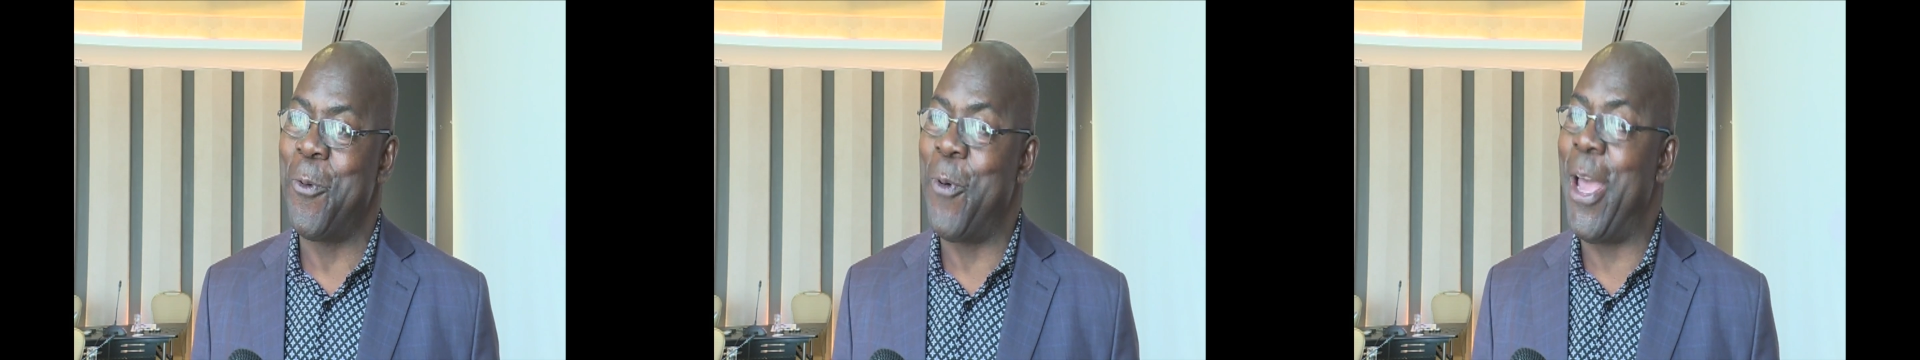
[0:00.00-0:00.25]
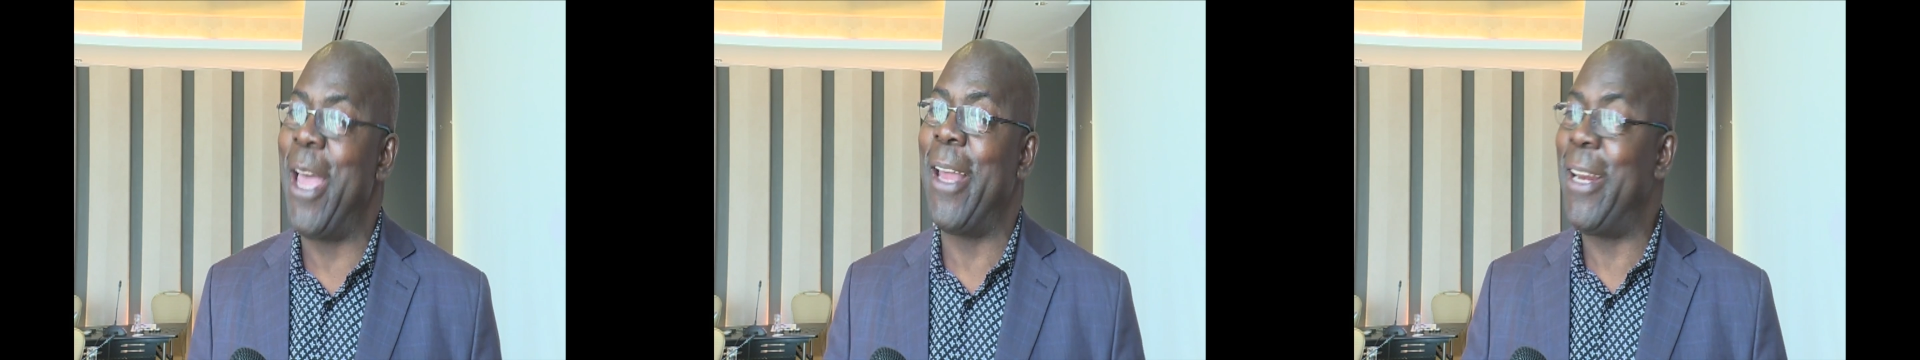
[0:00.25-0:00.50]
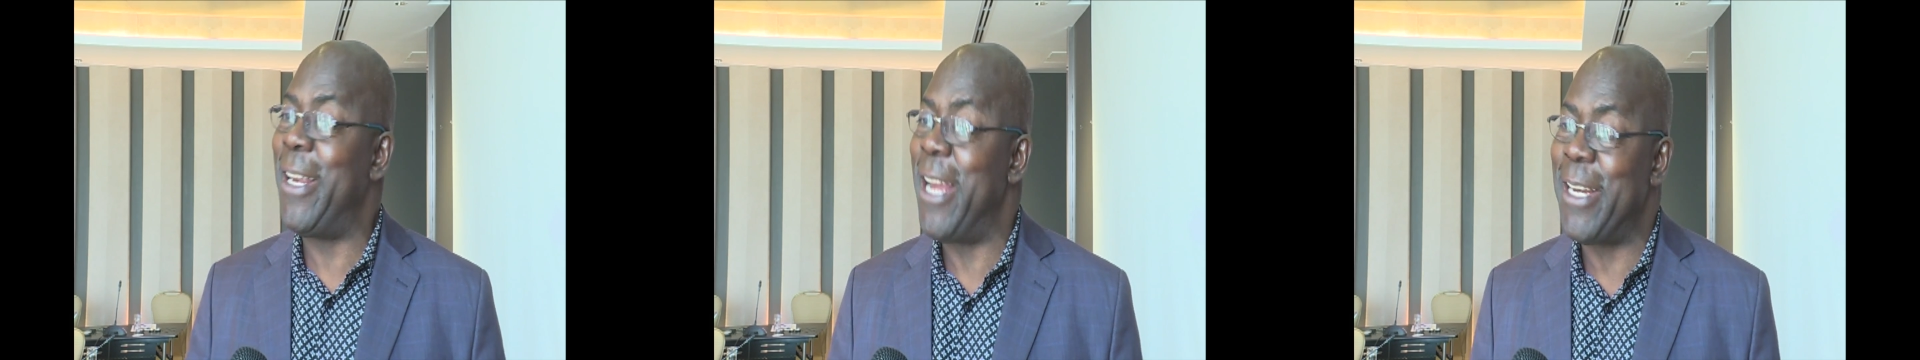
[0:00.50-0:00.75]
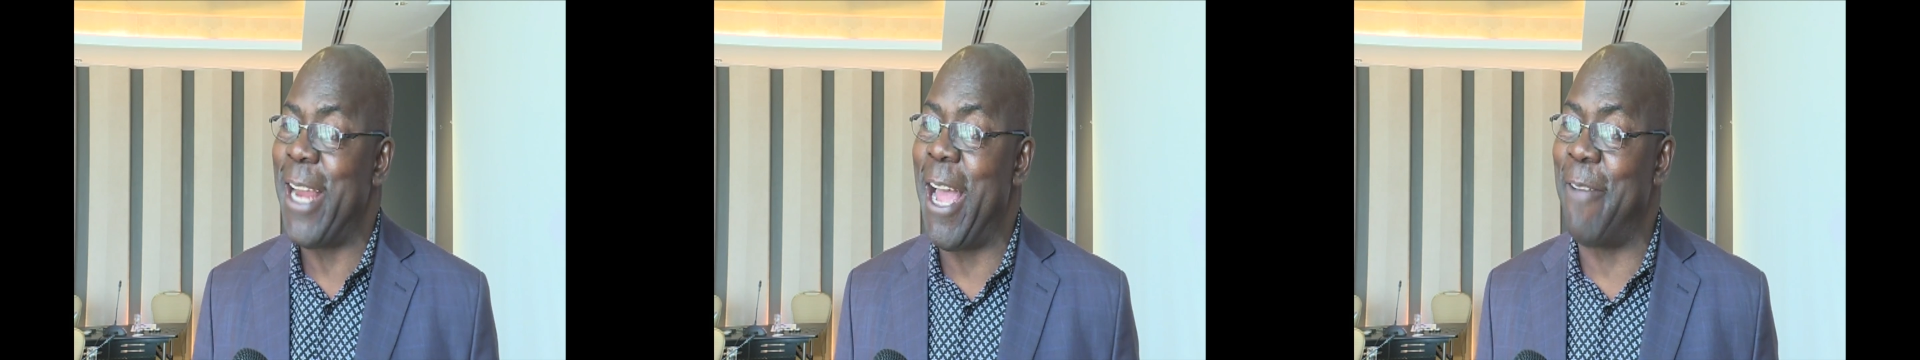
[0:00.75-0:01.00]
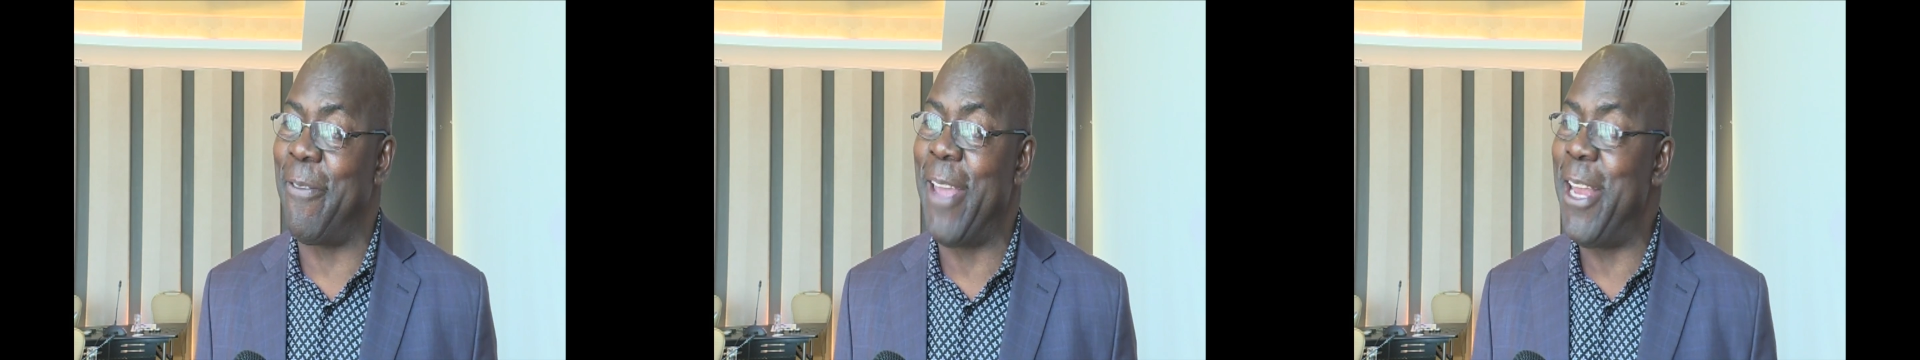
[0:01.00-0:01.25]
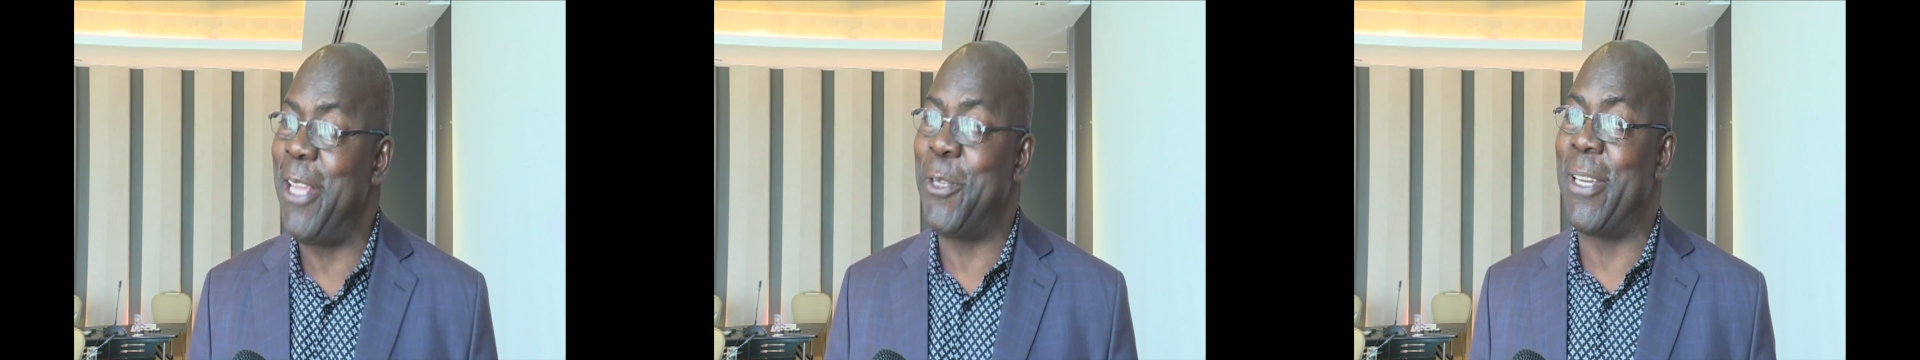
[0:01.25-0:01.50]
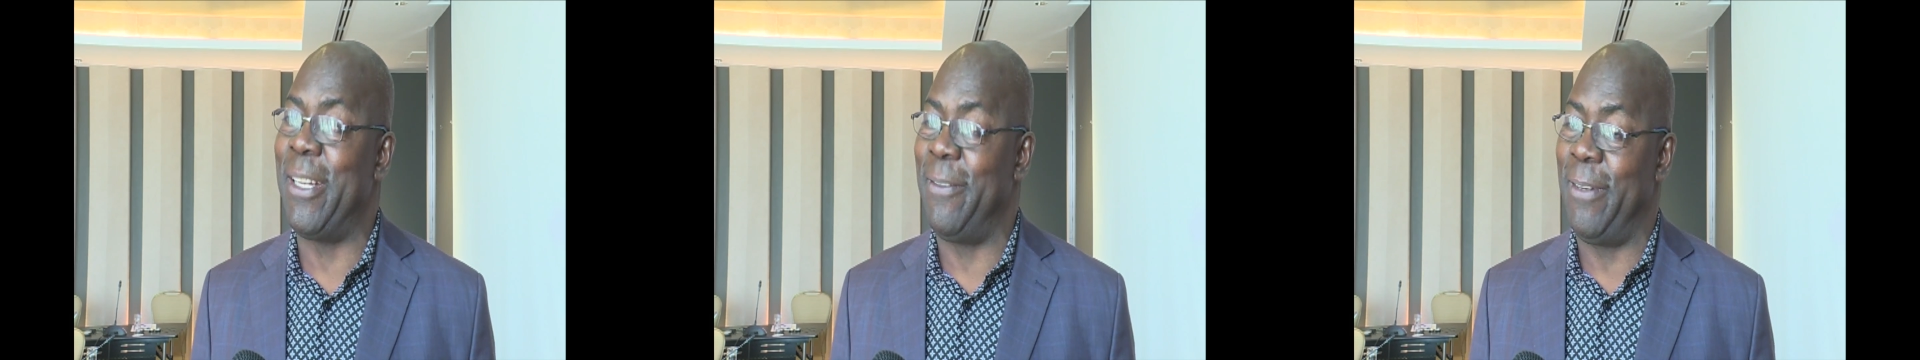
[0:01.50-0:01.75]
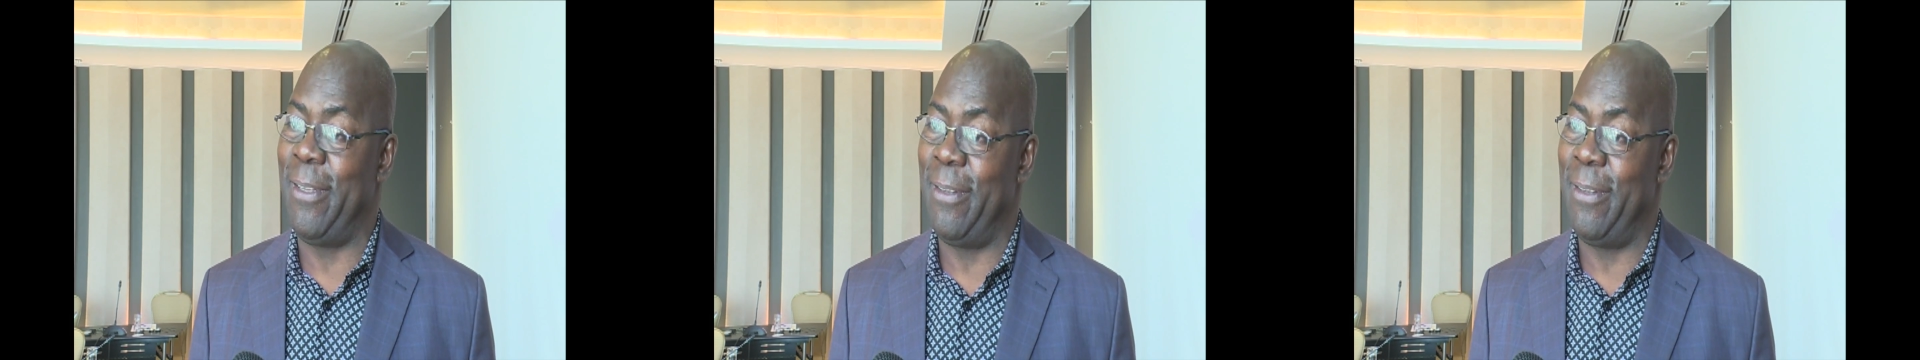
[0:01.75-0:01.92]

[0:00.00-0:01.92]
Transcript: where they don't have any skill.